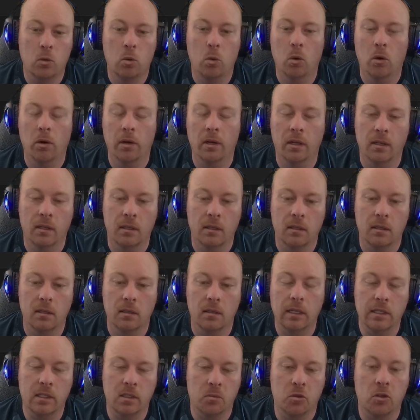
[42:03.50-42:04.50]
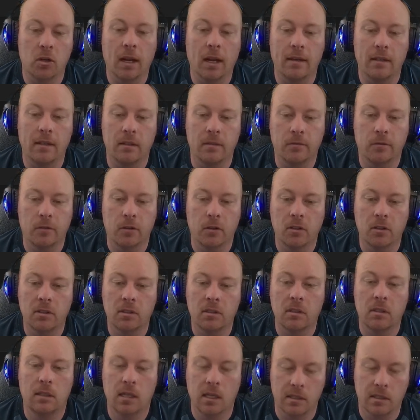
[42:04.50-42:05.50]
coordinate is subtracted
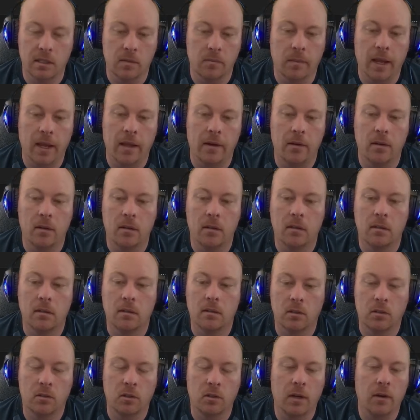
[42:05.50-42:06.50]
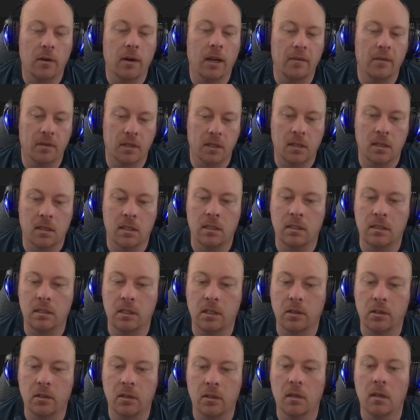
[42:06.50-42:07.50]
first doesn't matter. So I don't have to
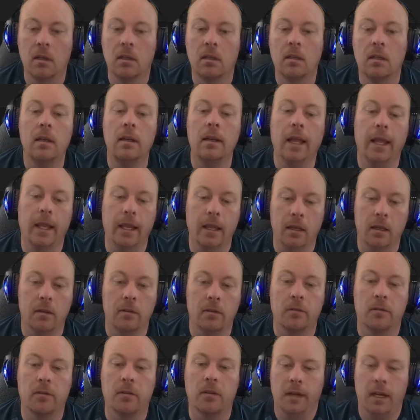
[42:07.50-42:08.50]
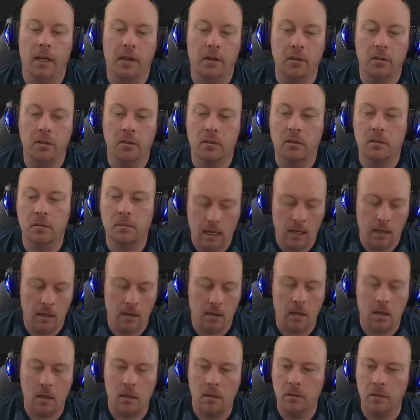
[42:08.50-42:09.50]
consider negative values. And
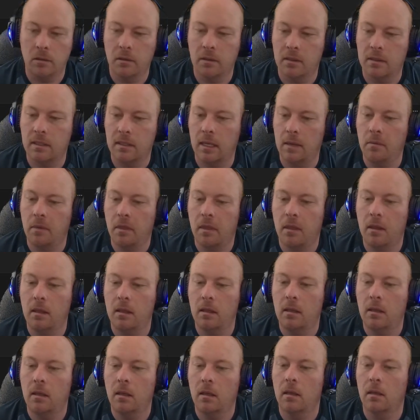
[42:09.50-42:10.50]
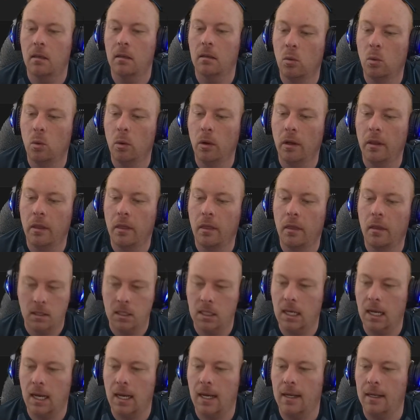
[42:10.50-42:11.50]
I'll do the same thing with the
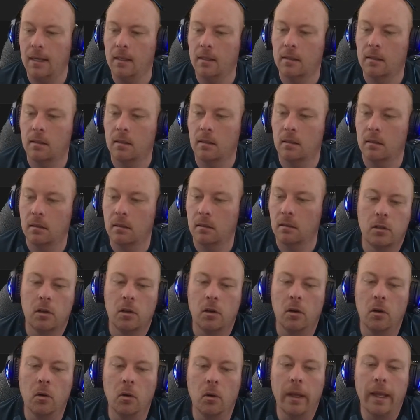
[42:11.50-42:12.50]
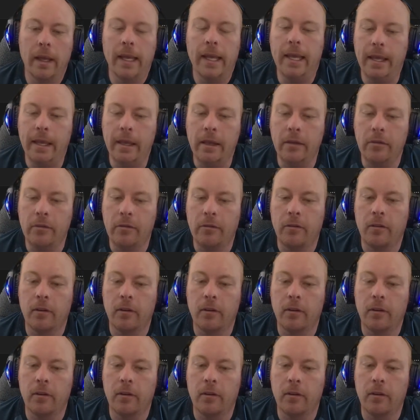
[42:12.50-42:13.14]
height. So if